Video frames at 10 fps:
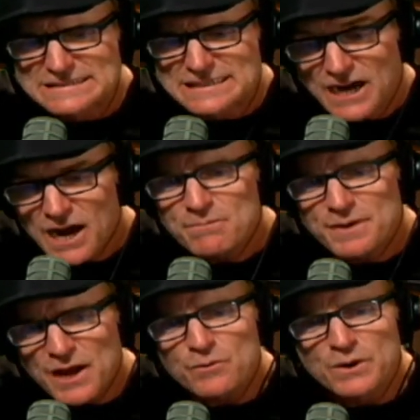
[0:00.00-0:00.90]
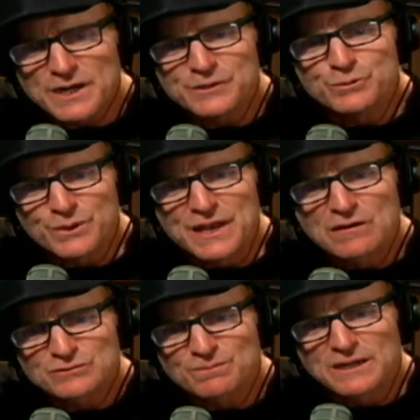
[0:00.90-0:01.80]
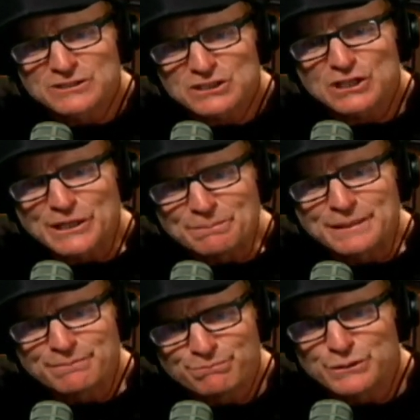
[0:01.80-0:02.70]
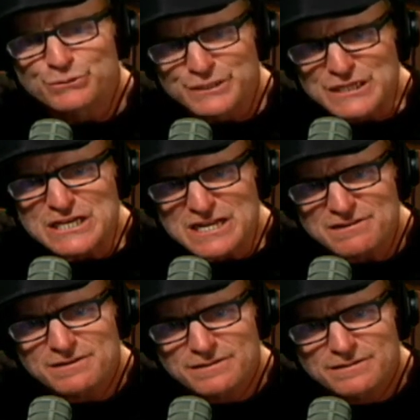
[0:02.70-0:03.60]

I'm not ready to announce my Sleeping Beauty yet.